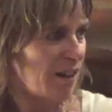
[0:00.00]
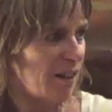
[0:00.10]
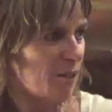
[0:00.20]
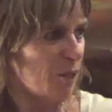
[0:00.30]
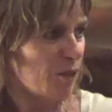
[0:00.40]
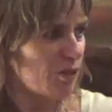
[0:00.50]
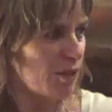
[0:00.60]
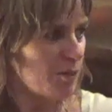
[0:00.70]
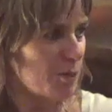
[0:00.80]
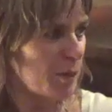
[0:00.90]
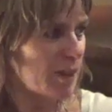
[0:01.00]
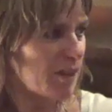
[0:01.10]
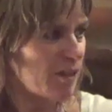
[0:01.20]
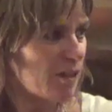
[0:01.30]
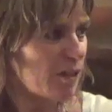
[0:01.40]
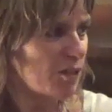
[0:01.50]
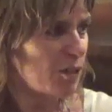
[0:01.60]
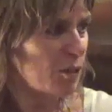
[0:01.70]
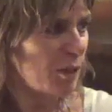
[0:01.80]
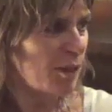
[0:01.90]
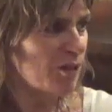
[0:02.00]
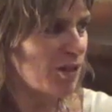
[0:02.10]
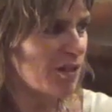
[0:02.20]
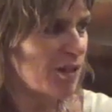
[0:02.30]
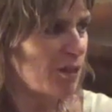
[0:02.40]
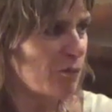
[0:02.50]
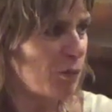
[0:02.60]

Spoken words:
Of course I'm speaking to you. Who else is in the